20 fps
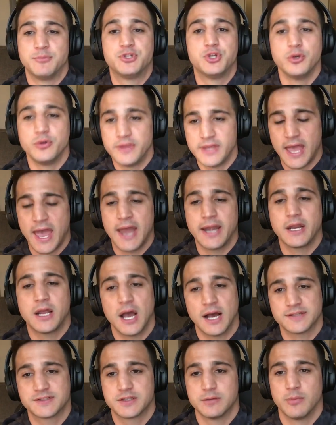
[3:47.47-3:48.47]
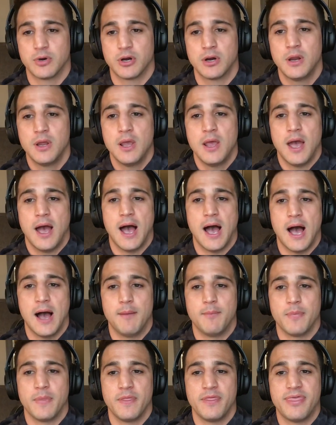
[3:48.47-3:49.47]
to the end customer,
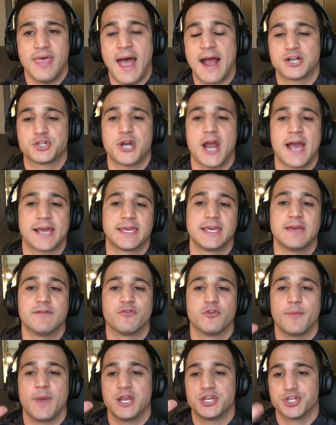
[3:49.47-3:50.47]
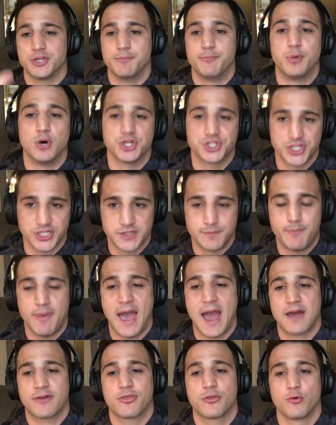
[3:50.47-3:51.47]
that tracking information pushes
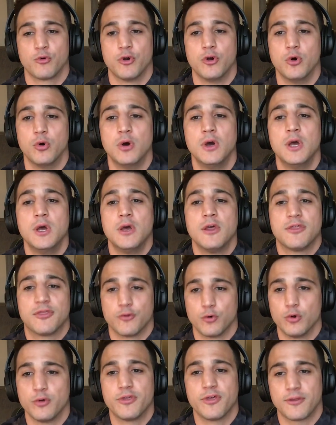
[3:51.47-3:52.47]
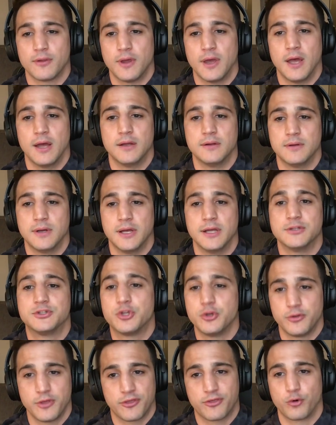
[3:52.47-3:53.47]
back through the
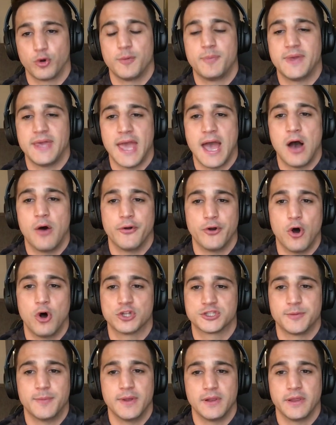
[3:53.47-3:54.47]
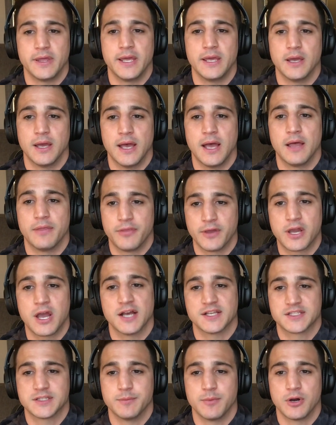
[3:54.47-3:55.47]
to the 3PL and ultimately the
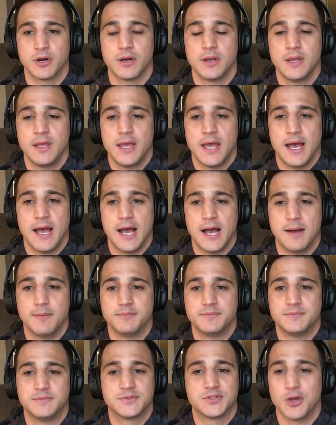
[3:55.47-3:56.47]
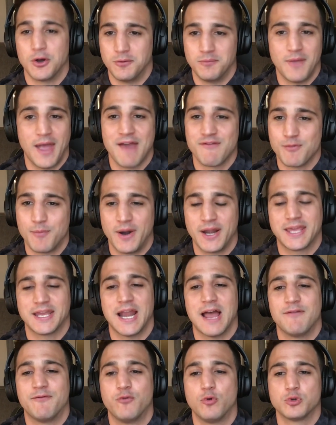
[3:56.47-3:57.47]
customer, so everybody
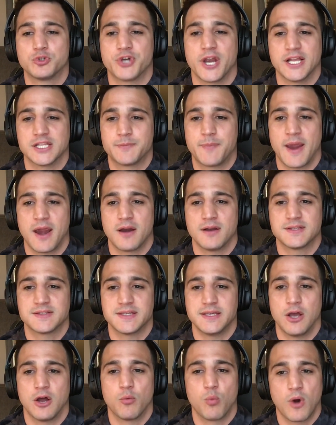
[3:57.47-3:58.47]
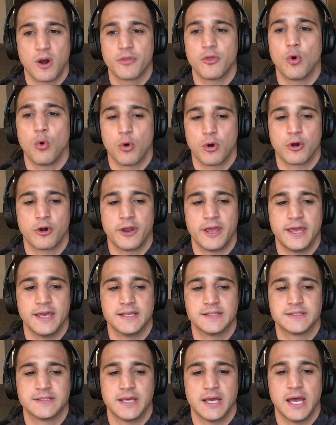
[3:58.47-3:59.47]
can have full transparency on where the order
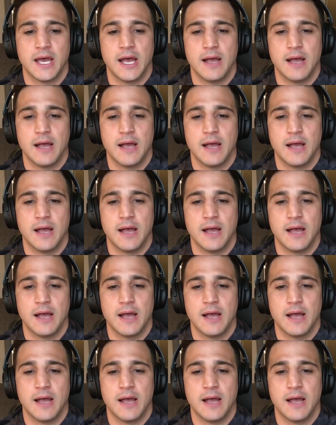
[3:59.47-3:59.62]
is